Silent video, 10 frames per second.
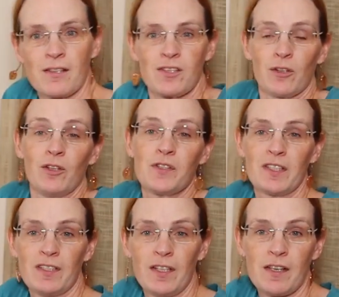So
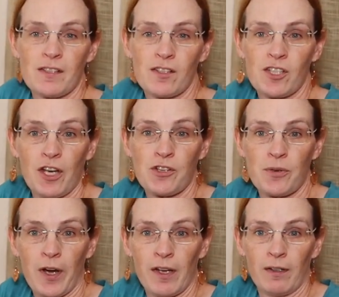using today's exchange
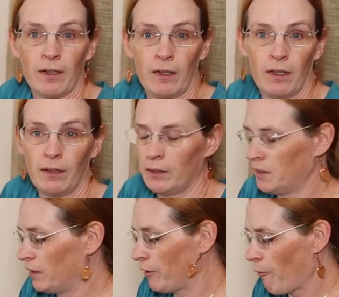rate,
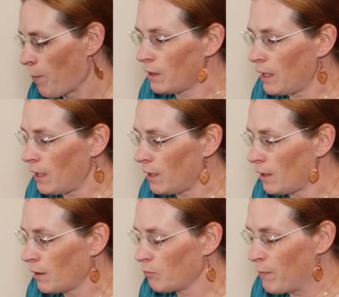
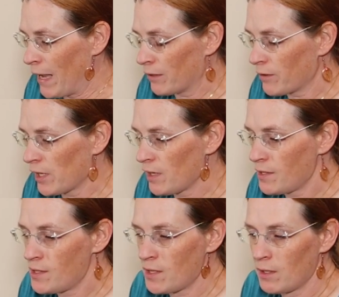the
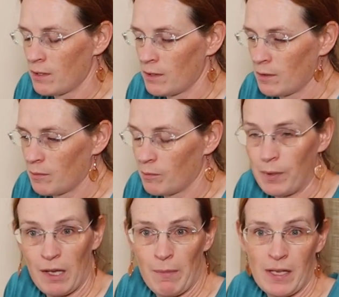batteries,
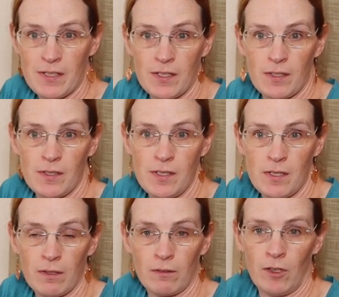
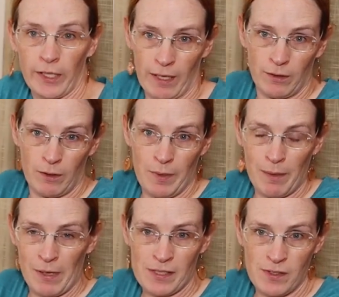BMSs, not counting the
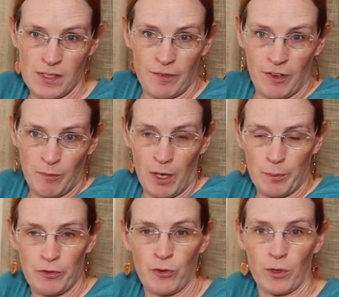BMS and stuff I bought
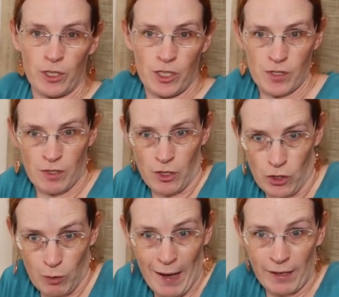before, just the
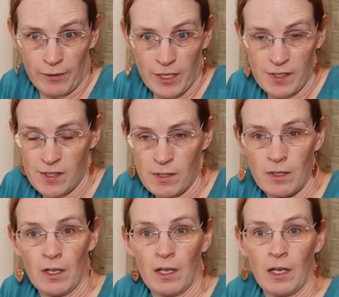new batteries
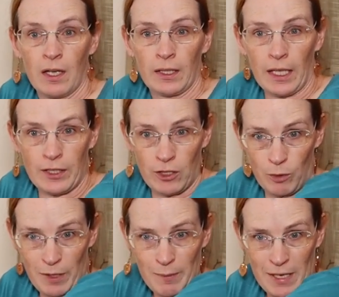and the
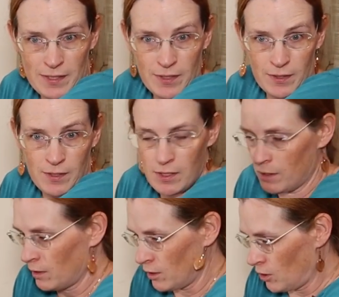new BMSs,
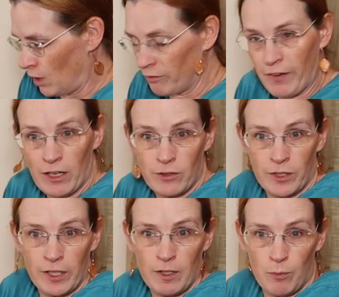not
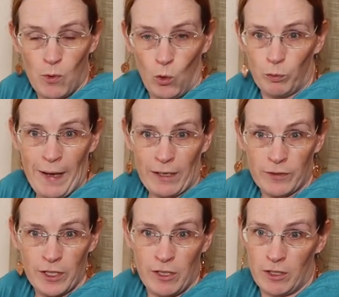factoring the old
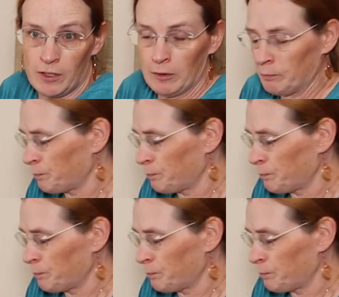battery at all,